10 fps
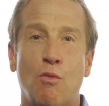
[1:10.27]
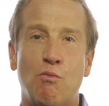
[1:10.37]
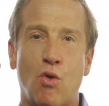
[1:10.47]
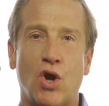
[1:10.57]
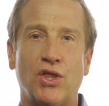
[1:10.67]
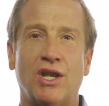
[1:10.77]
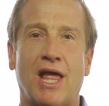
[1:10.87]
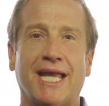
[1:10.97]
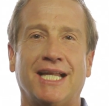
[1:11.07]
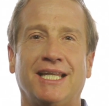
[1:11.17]
more than
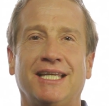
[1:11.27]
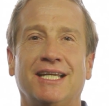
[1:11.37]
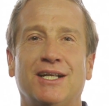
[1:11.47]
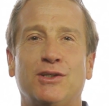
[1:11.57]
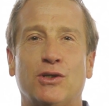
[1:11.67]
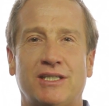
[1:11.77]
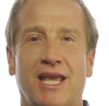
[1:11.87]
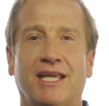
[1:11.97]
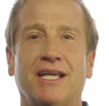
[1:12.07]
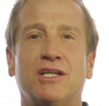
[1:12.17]
likely, you're
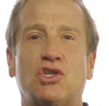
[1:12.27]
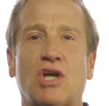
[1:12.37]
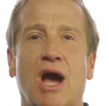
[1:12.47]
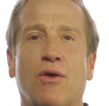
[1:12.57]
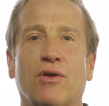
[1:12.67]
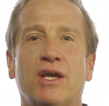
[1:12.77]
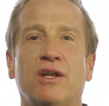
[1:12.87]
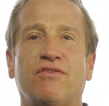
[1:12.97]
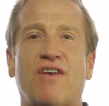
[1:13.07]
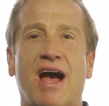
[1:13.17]
taking a shower in
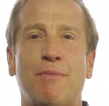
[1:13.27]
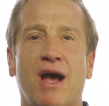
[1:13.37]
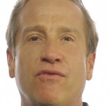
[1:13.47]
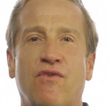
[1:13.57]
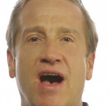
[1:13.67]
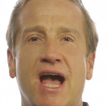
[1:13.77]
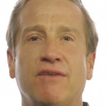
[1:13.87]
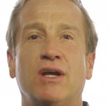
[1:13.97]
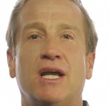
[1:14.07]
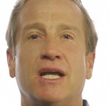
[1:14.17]
a five by five